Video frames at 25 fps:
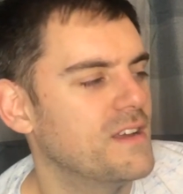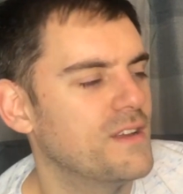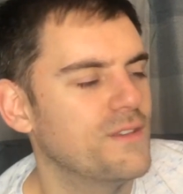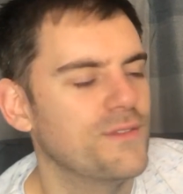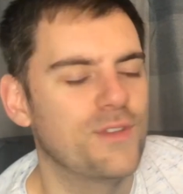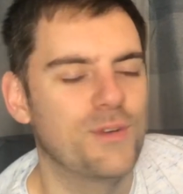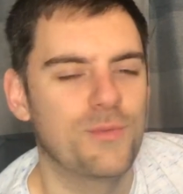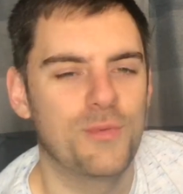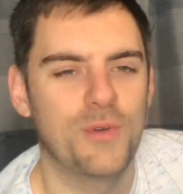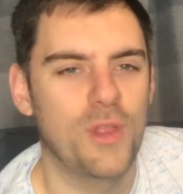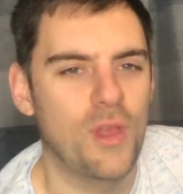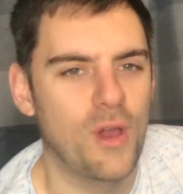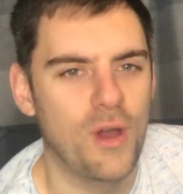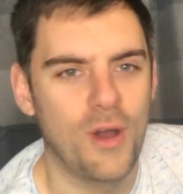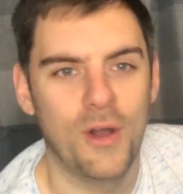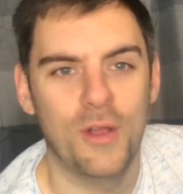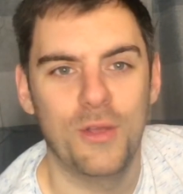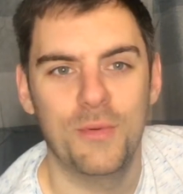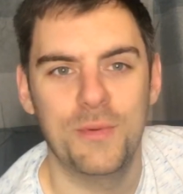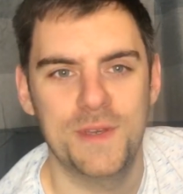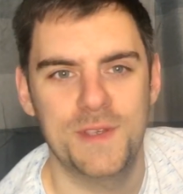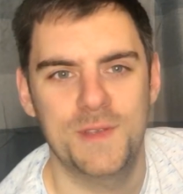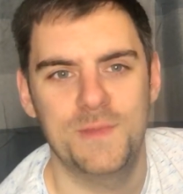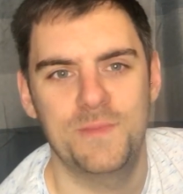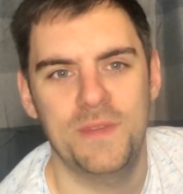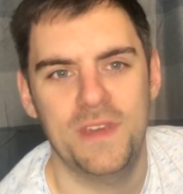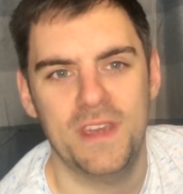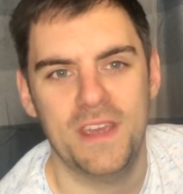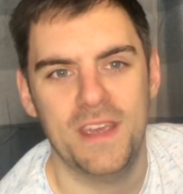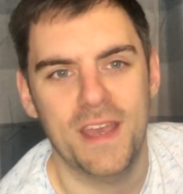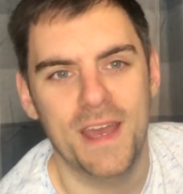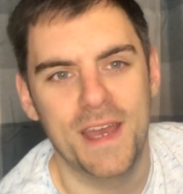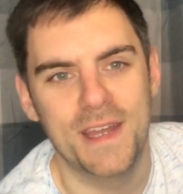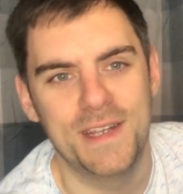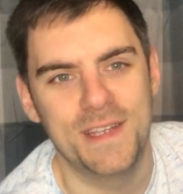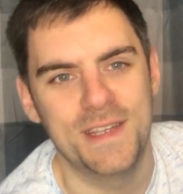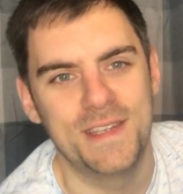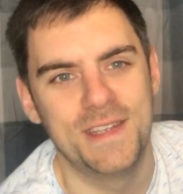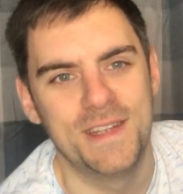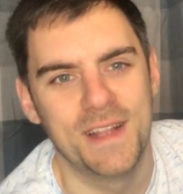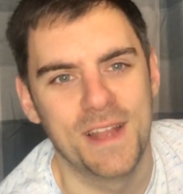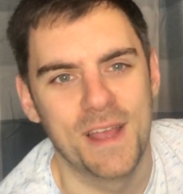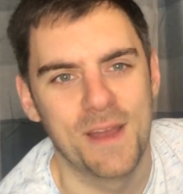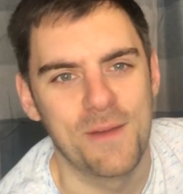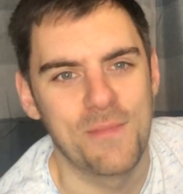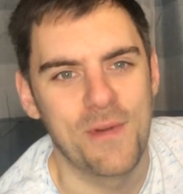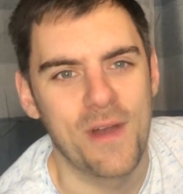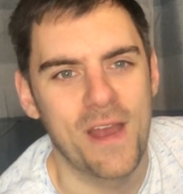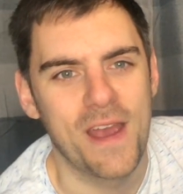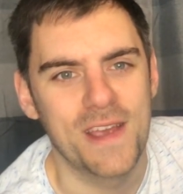There will always be a
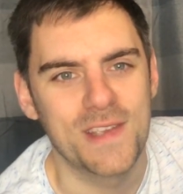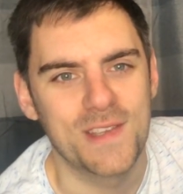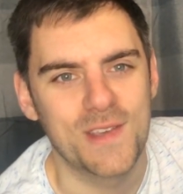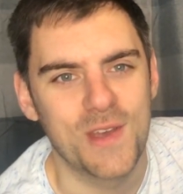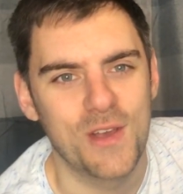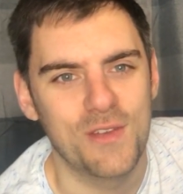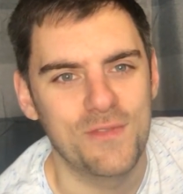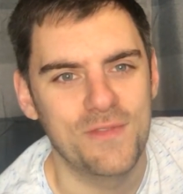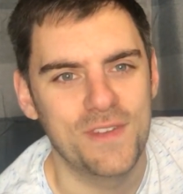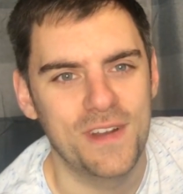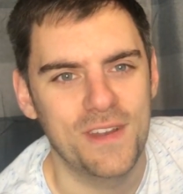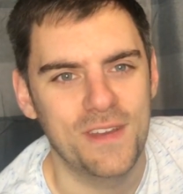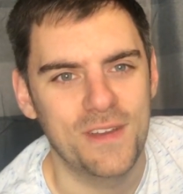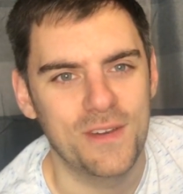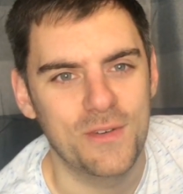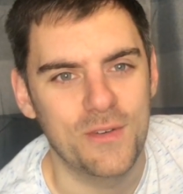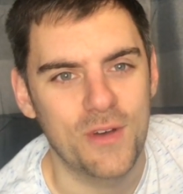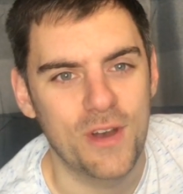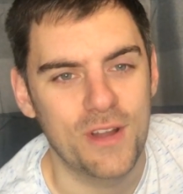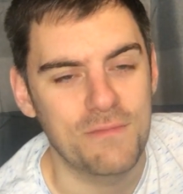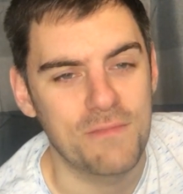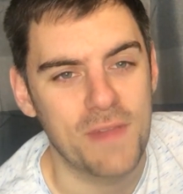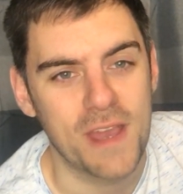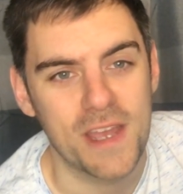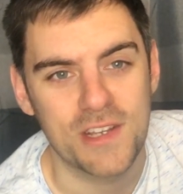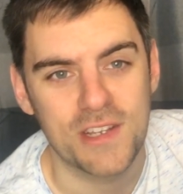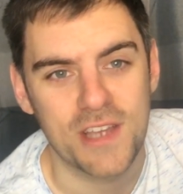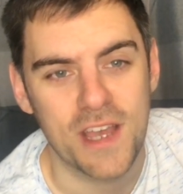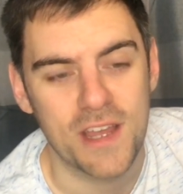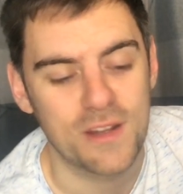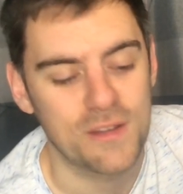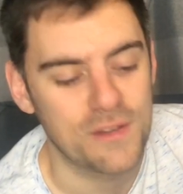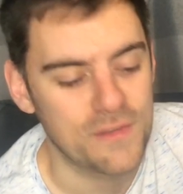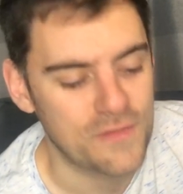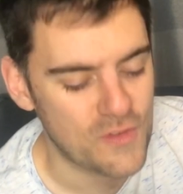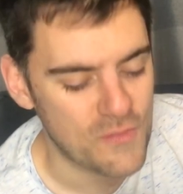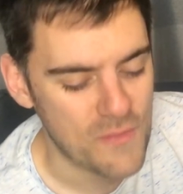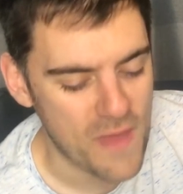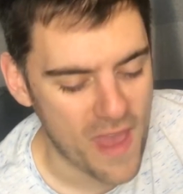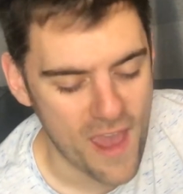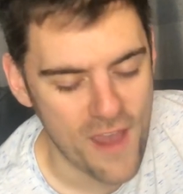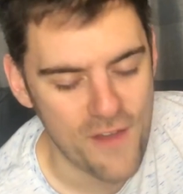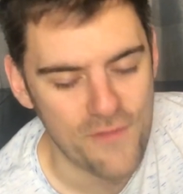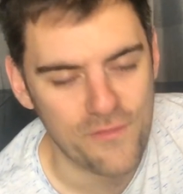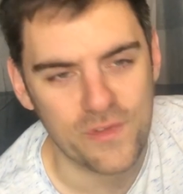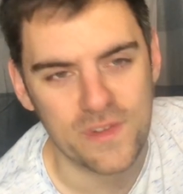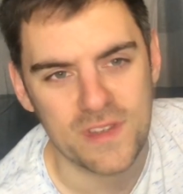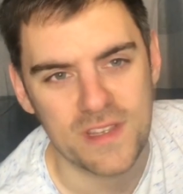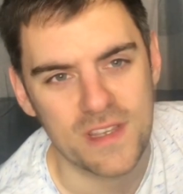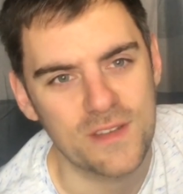Disneyland Paris haul video on my channel from
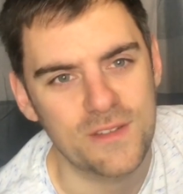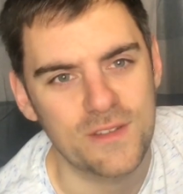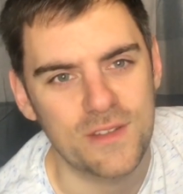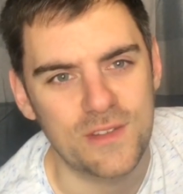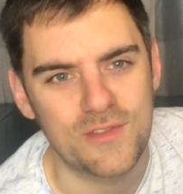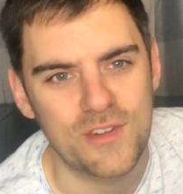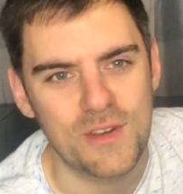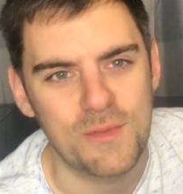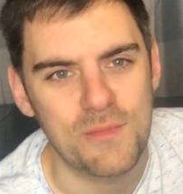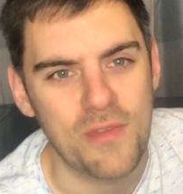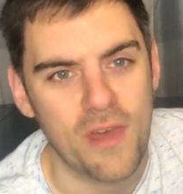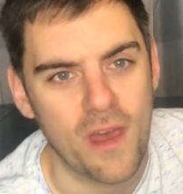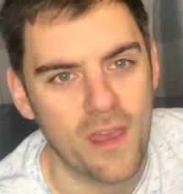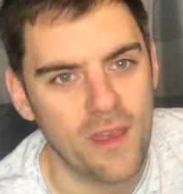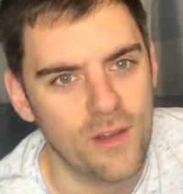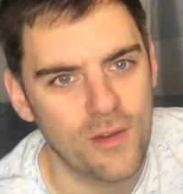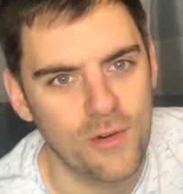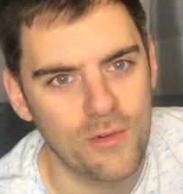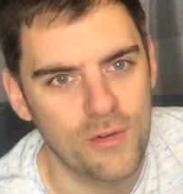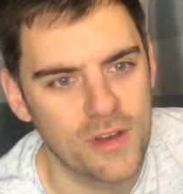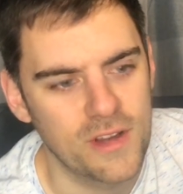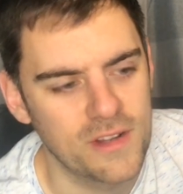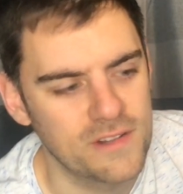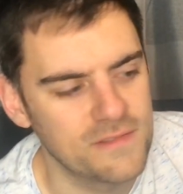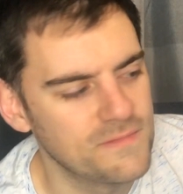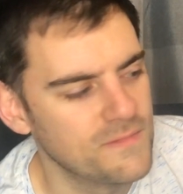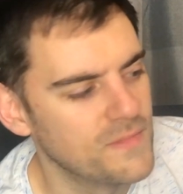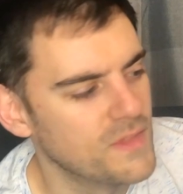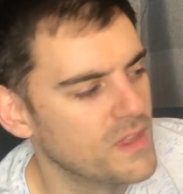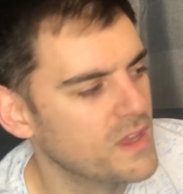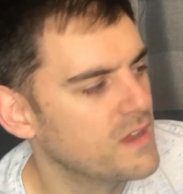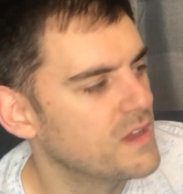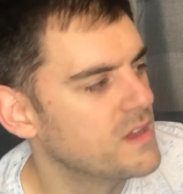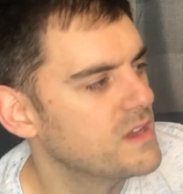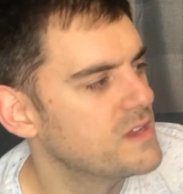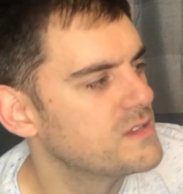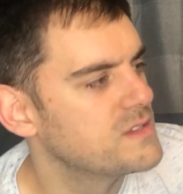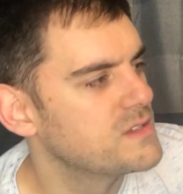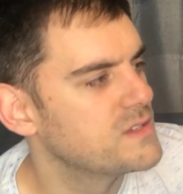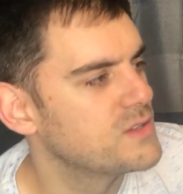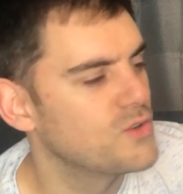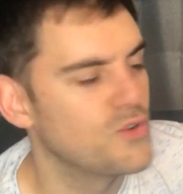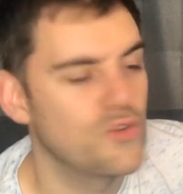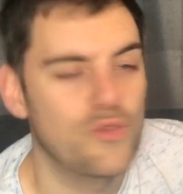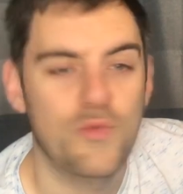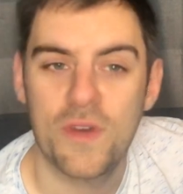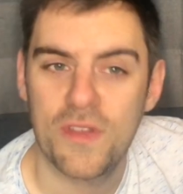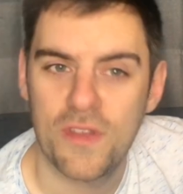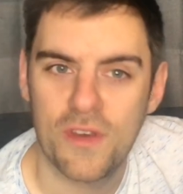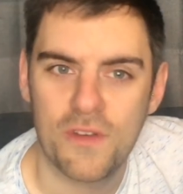every single trip that I go on. So
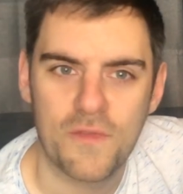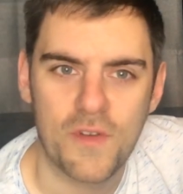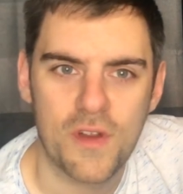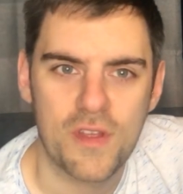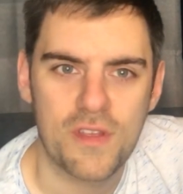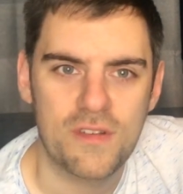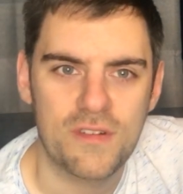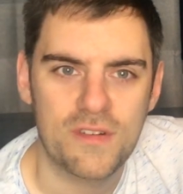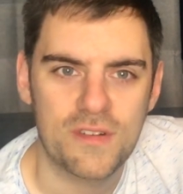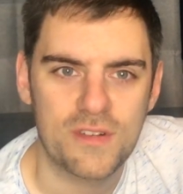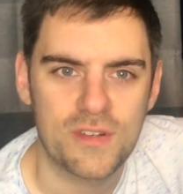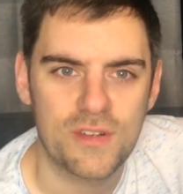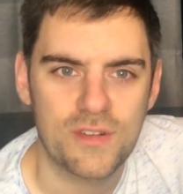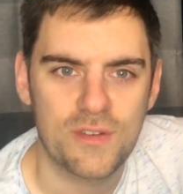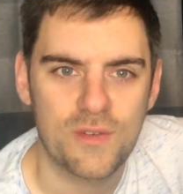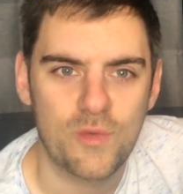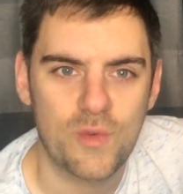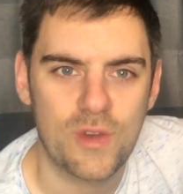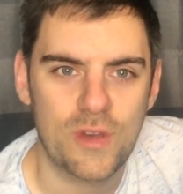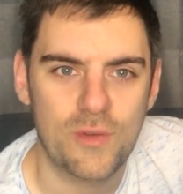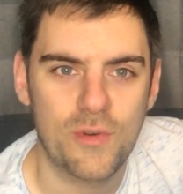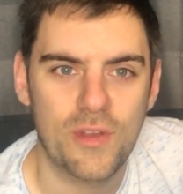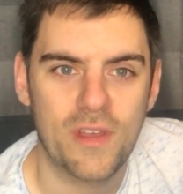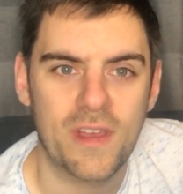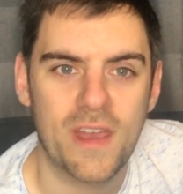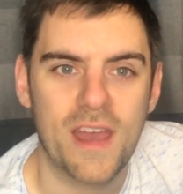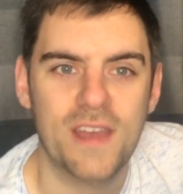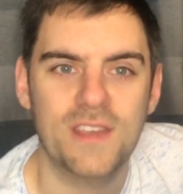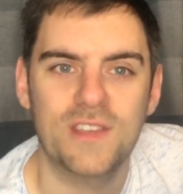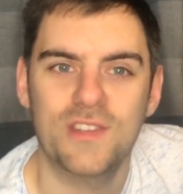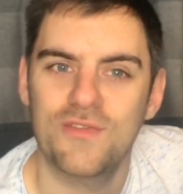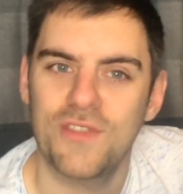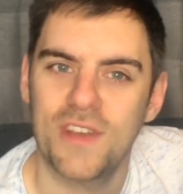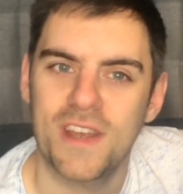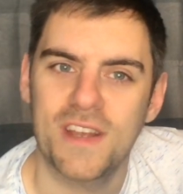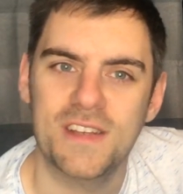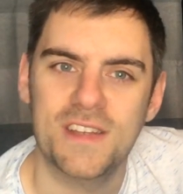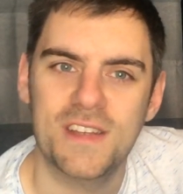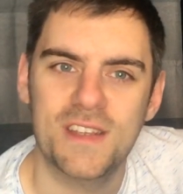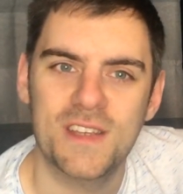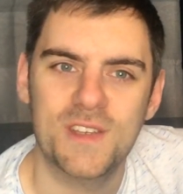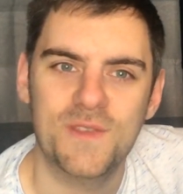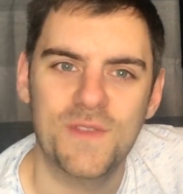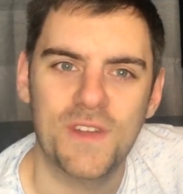without further ado, we will get straight into this